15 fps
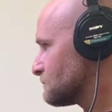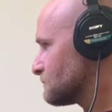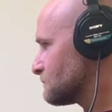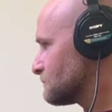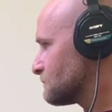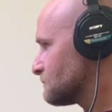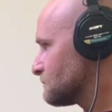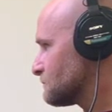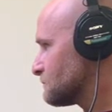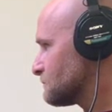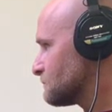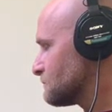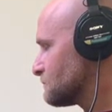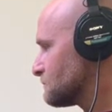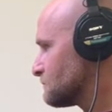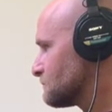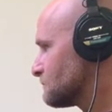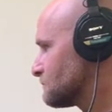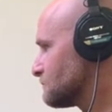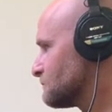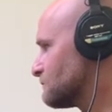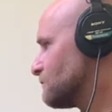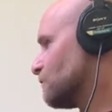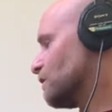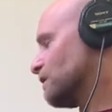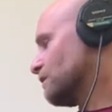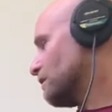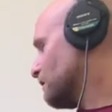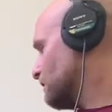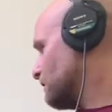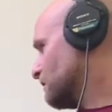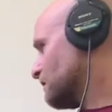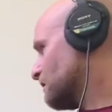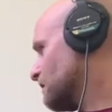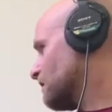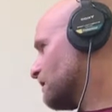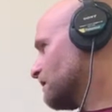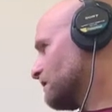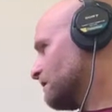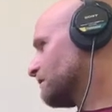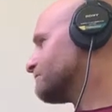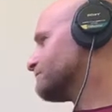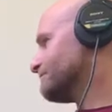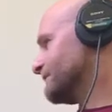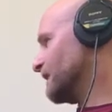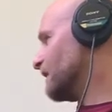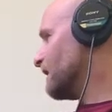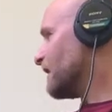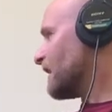or does it need to be a 10-year goal that I need to set, or like that?